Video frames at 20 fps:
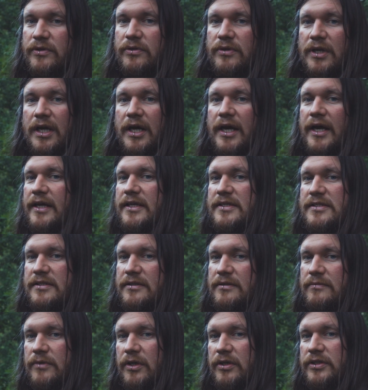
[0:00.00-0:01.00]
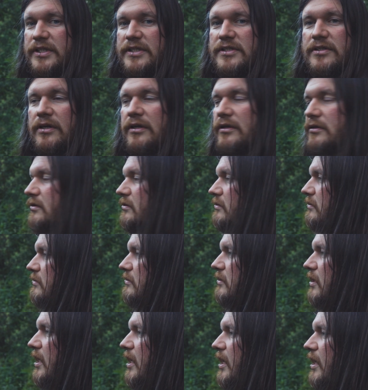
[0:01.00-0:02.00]
for all the likes and watches on
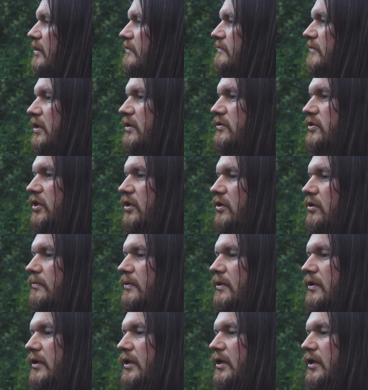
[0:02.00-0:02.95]
YouTube.